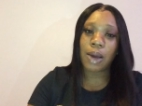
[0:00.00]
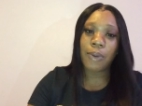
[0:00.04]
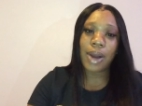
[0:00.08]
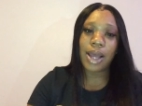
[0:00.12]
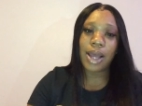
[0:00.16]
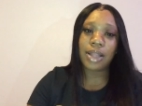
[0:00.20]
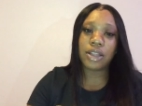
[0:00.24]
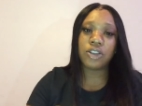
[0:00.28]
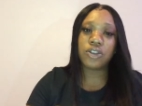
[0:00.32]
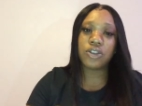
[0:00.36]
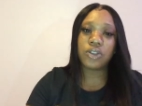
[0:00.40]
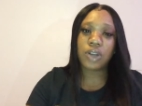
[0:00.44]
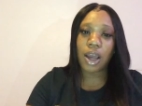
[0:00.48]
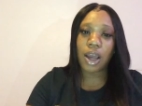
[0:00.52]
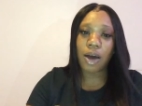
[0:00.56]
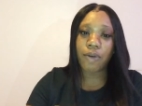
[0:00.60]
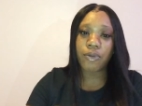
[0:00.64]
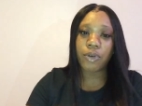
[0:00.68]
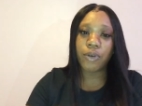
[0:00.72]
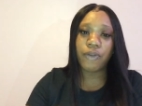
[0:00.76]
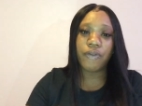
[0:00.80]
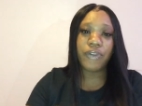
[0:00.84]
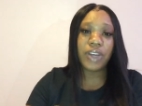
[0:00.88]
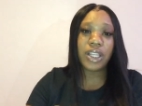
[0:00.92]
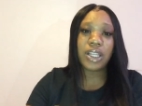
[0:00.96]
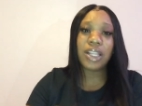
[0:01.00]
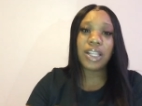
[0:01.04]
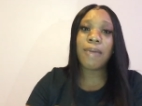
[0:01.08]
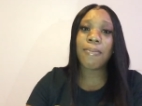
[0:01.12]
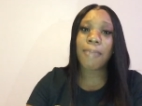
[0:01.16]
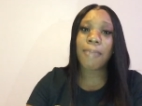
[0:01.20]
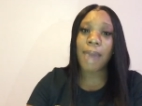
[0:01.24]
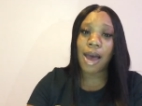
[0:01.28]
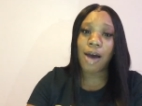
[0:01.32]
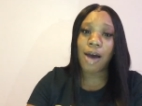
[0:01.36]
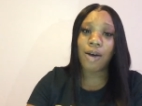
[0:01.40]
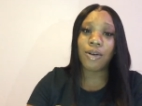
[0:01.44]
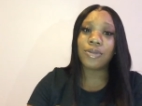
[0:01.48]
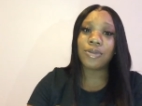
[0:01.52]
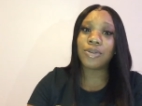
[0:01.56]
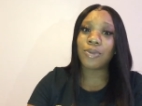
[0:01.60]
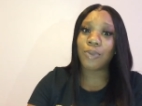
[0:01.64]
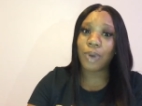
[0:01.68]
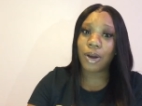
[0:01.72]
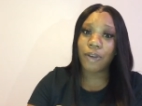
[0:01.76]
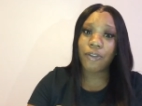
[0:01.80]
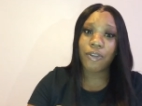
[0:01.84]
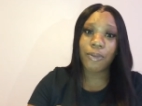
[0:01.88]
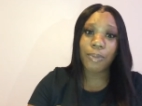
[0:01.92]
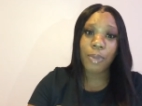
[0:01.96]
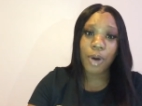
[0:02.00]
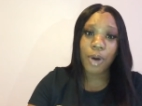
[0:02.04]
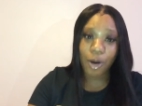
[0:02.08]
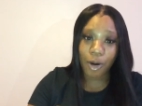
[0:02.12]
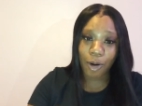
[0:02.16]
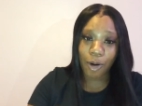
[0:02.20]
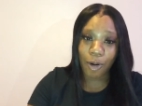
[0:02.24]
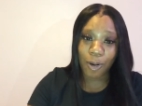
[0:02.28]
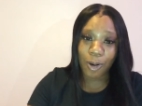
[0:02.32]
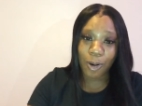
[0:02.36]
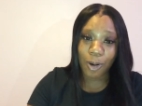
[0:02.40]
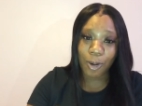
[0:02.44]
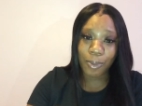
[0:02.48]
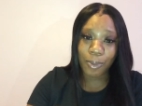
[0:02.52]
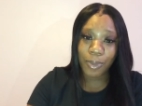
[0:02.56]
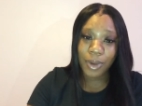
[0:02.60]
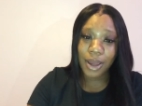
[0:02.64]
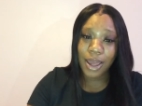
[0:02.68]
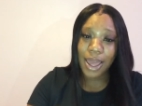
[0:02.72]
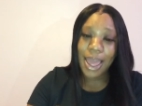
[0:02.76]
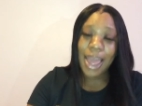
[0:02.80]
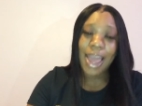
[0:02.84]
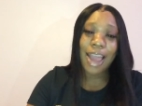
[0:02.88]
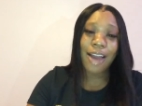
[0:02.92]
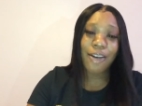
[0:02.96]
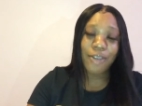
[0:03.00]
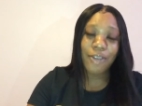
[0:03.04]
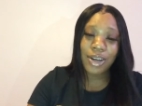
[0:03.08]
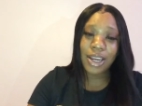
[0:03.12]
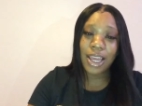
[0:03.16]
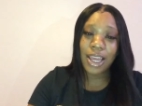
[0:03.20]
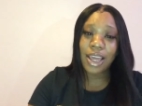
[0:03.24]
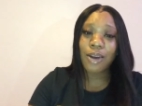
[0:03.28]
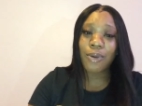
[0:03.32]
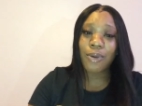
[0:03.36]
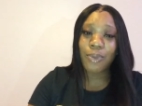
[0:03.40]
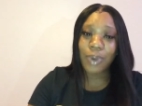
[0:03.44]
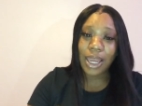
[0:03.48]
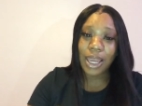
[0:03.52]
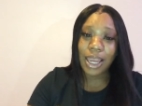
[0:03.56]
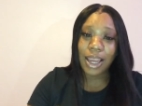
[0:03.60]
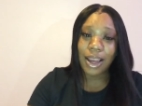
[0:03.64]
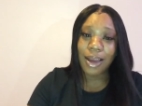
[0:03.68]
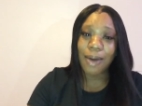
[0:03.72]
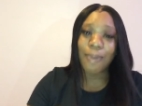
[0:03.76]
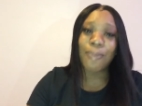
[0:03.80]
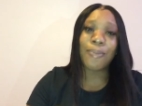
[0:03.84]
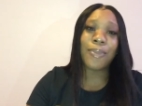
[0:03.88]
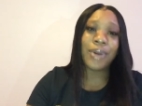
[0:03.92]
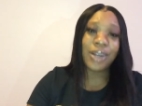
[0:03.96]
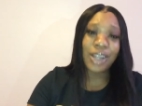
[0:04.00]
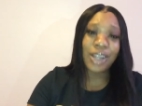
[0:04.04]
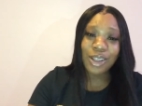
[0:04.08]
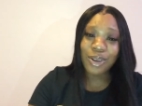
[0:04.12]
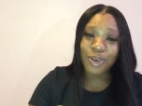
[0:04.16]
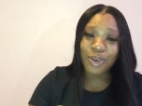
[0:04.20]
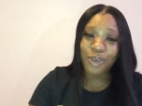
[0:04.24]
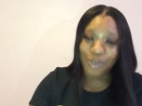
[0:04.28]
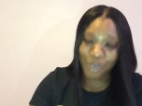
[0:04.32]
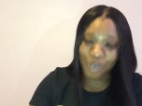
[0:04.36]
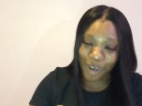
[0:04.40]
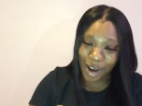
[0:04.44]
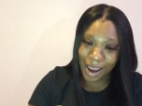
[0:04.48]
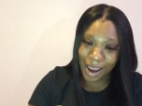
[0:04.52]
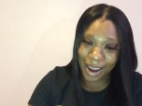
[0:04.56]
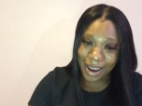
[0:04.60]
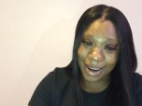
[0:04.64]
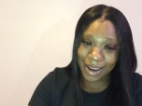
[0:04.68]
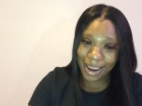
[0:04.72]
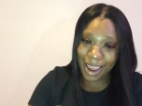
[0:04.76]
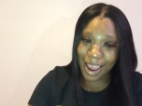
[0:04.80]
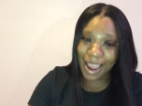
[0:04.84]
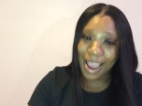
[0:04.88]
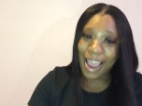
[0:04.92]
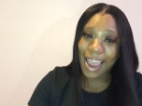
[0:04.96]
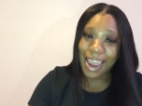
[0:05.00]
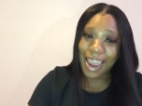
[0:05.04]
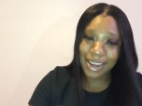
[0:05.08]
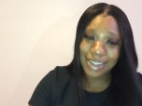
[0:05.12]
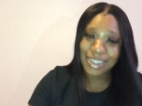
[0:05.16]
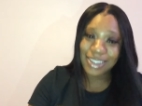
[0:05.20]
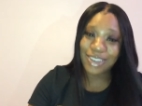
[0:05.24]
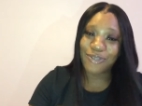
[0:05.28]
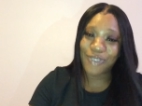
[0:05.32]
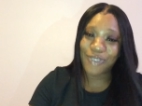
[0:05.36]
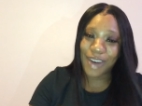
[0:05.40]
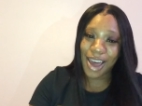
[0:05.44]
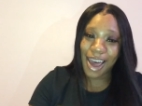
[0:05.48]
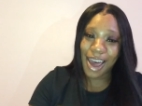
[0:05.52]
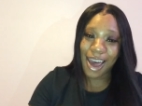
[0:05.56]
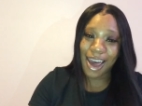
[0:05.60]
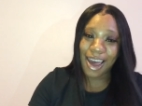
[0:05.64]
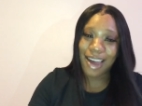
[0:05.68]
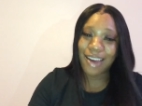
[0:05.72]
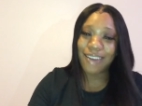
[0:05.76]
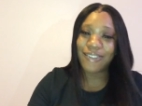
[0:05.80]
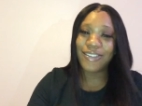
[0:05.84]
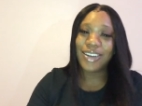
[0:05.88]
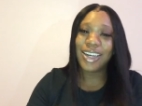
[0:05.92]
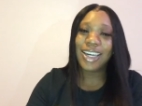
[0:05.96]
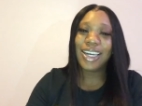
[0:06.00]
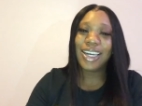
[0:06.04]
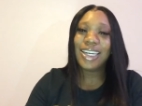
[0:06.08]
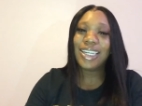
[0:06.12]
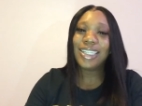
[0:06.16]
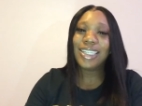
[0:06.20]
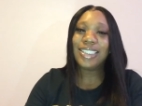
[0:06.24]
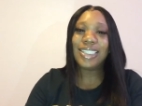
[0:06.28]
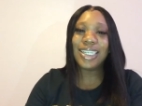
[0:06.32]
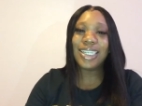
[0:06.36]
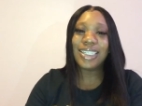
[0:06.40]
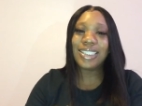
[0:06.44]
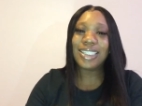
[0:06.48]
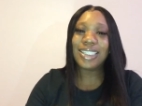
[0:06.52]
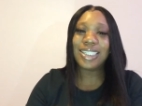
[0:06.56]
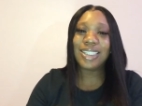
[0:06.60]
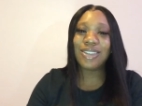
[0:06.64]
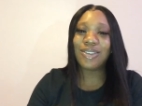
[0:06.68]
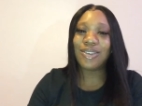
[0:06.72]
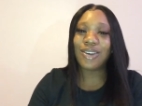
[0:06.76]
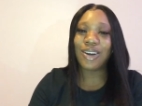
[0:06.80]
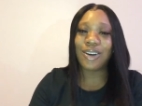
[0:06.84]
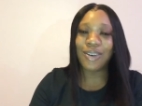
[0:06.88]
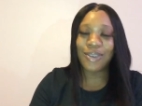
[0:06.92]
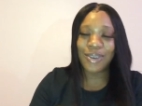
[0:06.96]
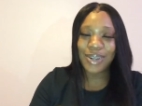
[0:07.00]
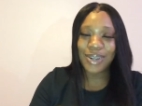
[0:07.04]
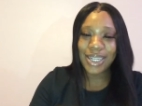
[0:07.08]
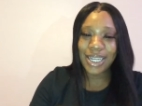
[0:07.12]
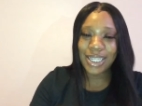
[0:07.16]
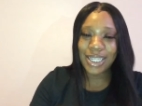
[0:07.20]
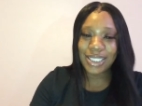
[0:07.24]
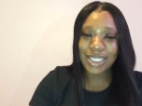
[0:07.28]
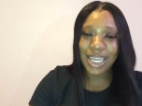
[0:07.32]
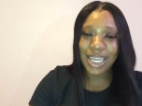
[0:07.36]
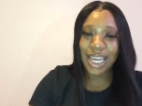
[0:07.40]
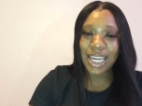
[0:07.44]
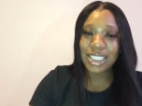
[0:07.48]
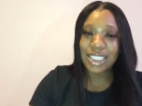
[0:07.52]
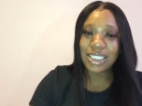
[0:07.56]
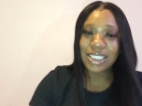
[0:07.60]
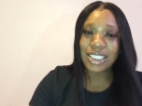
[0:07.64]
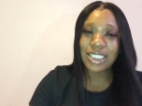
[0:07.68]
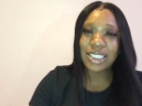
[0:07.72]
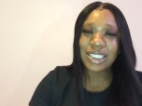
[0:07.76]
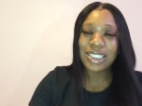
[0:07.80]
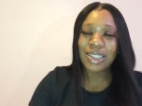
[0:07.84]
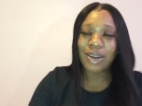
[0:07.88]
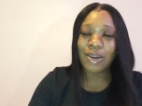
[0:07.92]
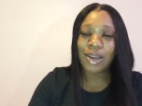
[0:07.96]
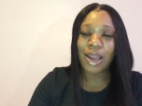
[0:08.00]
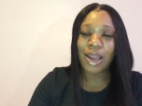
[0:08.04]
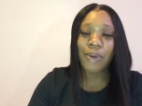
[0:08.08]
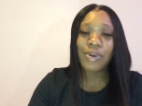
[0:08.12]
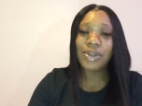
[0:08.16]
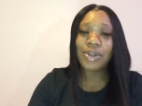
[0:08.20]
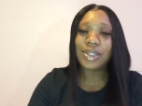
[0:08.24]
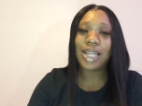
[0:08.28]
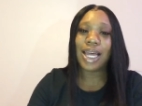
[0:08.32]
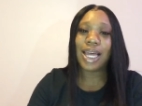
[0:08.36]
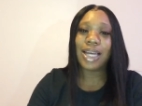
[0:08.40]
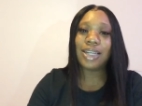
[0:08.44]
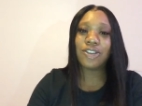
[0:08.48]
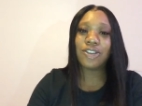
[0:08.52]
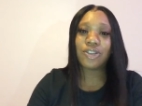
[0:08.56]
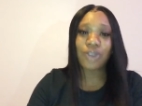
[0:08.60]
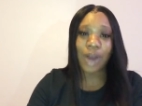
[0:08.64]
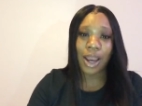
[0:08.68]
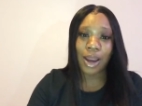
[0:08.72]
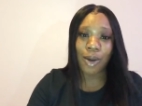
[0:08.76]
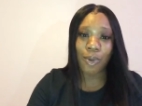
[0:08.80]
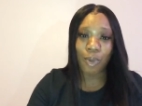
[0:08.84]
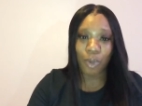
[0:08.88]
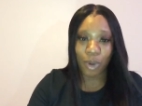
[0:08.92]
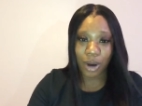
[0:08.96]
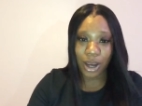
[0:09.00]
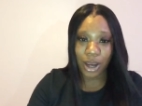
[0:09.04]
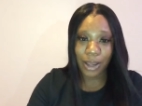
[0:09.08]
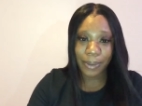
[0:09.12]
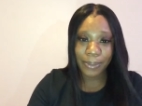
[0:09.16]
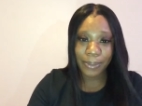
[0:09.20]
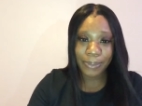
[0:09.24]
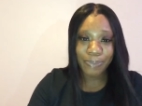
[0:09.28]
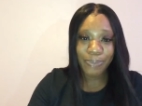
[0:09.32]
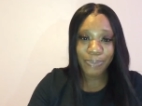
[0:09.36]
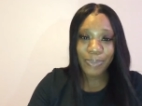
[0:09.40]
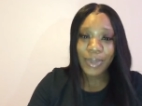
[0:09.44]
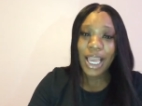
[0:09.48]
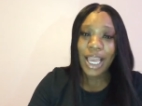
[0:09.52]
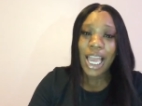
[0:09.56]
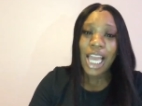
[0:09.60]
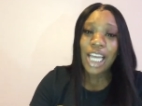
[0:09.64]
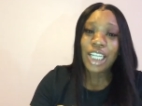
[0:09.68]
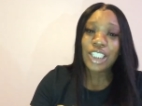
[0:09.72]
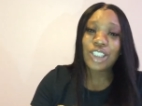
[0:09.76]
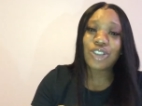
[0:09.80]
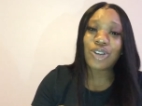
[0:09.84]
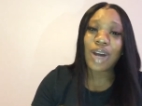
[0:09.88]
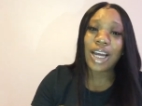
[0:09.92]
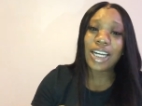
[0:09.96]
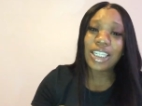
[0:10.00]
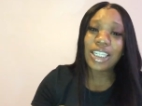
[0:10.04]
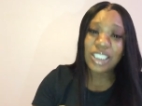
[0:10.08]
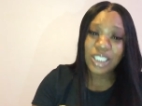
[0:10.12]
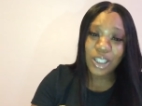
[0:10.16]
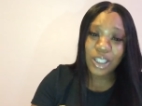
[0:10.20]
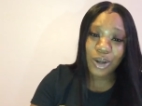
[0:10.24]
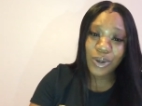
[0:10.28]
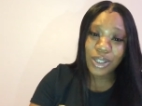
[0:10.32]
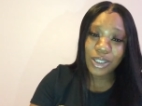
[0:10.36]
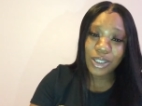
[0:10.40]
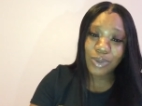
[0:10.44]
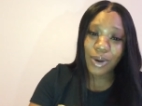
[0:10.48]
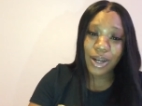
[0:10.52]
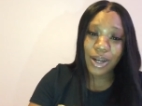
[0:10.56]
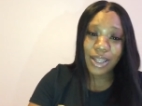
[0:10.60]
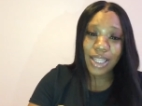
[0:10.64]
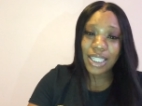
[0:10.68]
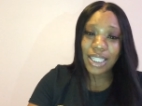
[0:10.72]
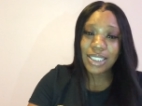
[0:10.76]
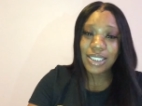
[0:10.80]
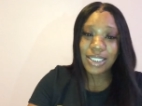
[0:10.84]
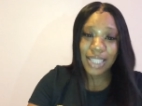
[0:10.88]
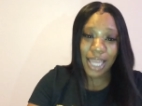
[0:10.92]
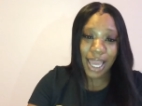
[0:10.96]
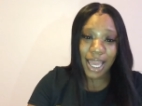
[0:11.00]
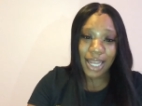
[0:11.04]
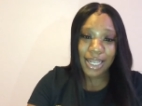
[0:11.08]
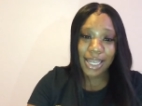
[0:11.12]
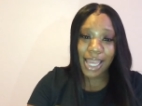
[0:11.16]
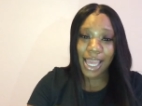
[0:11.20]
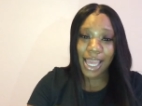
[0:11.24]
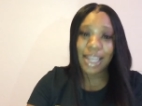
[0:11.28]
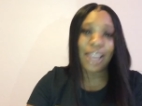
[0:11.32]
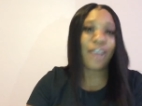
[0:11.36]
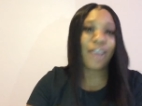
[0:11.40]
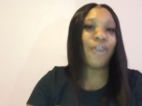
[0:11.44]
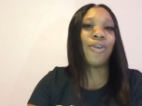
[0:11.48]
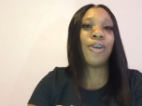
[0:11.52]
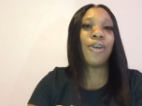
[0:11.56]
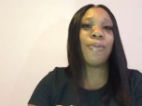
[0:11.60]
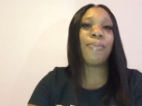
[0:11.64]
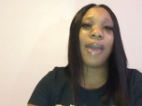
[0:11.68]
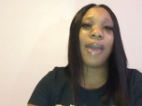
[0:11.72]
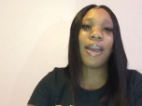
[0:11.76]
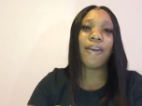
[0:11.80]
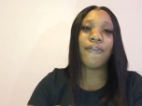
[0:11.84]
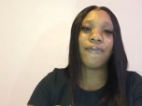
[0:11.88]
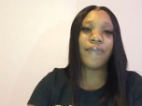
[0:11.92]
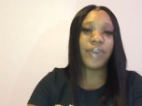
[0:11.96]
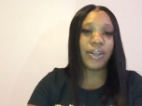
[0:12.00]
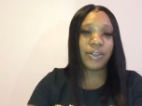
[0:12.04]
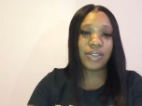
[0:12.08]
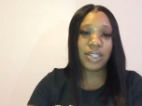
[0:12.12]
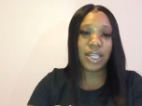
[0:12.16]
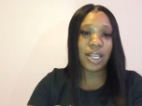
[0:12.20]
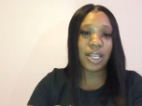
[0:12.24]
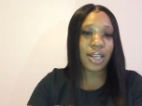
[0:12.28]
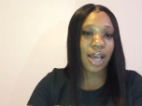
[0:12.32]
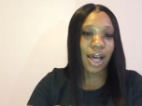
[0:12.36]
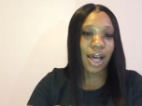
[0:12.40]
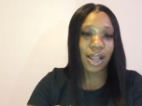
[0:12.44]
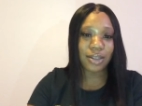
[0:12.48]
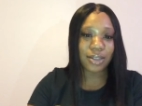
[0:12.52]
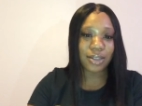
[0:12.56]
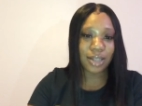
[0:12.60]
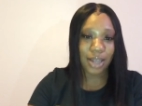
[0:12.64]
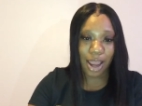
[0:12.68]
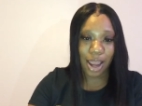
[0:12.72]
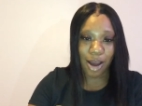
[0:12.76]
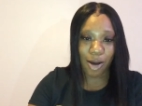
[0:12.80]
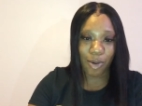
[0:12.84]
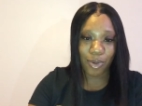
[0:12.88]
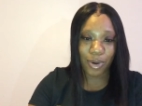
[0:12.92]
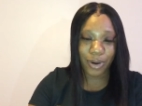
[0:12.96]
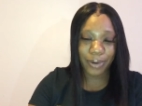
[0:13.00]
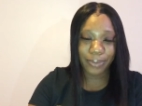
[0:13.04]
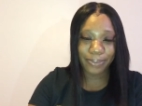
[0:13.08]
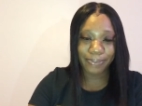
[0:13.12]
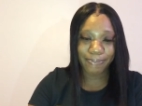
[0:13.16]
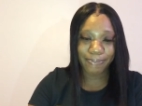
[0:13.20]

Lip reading: would have to travel 50 miles away from home every day of the week, Monday through Friday, 8 to 5, just to do an orientation. So that was like strike one. Strike two is where they said that they only pay $15 an hour.